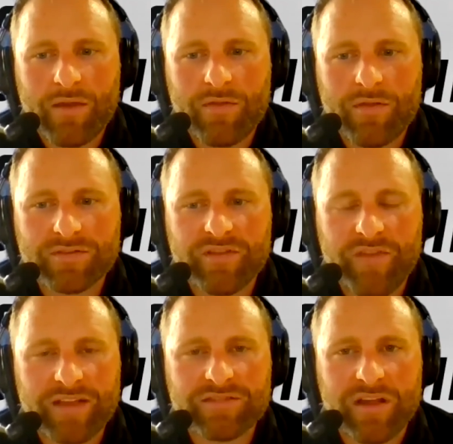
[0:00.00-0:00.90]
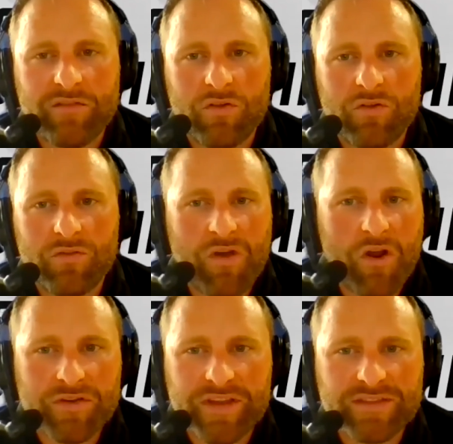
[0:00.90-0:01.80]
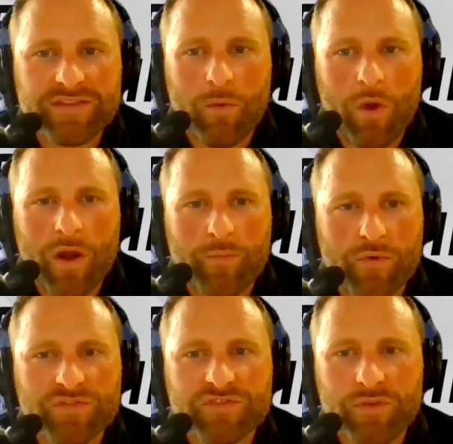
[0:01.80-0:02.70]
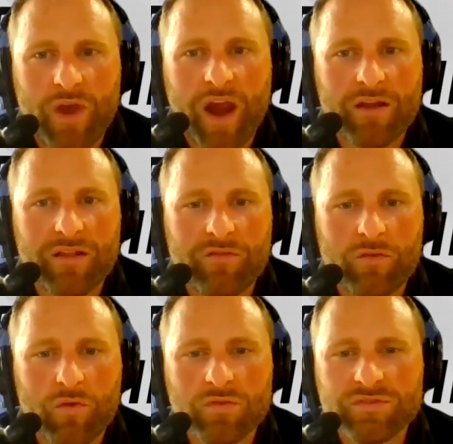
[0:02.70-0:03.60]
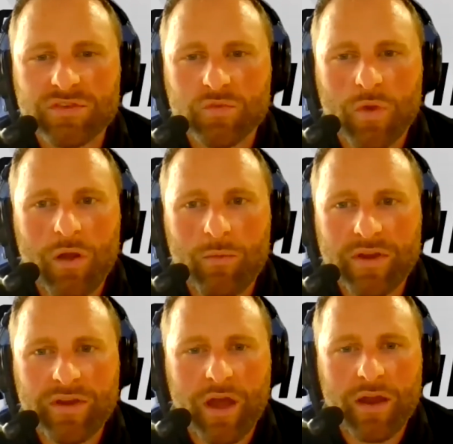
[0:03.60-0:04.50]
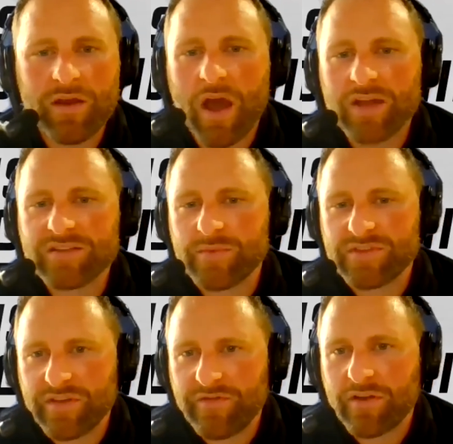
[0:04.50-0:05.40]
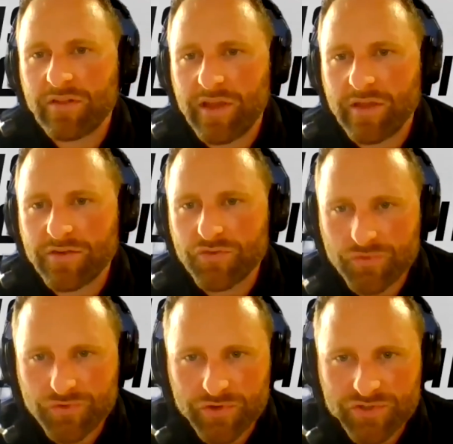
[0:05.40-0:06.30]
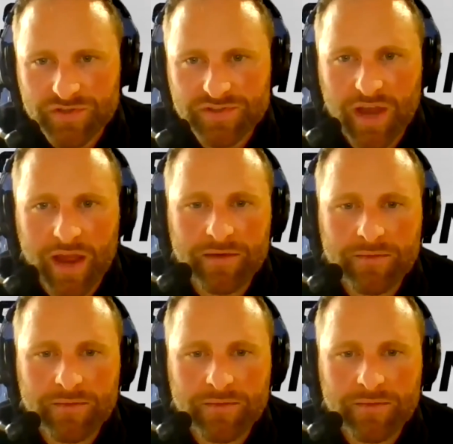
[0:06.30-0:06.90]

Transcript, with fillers: those advanced level RDs that want to pursue higher level roles as well, but not not specifically on the nutrition side.